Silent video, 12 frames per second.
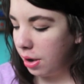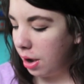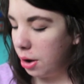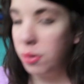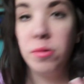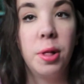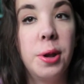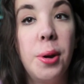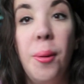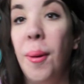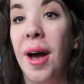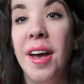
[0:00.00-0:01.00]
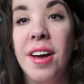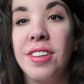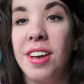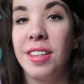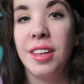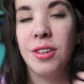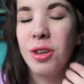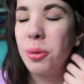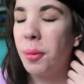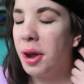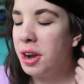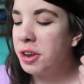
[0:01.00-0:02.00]
I don't really know why. I guess I just
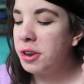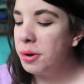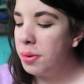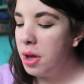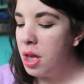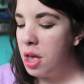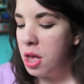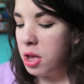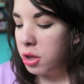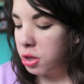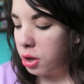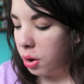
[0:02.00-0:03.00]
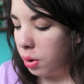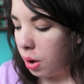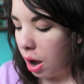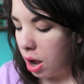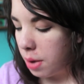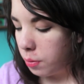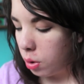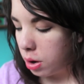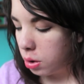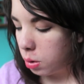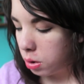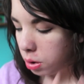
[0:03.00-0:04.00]
wanted to. So I am going
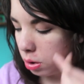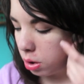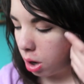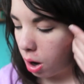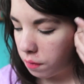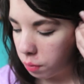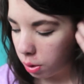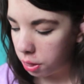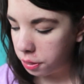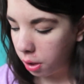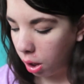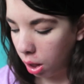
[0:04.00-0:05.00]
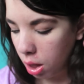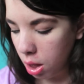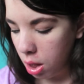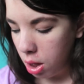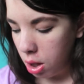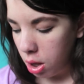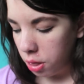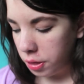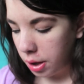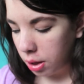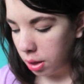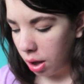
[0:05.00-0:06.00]
to start off with the
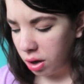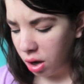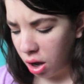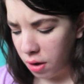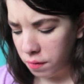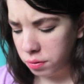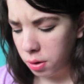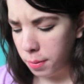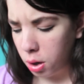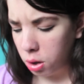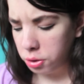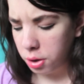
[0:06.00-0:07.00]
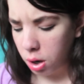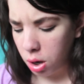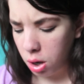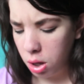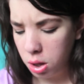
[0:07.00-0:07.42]
things I got from Ulta.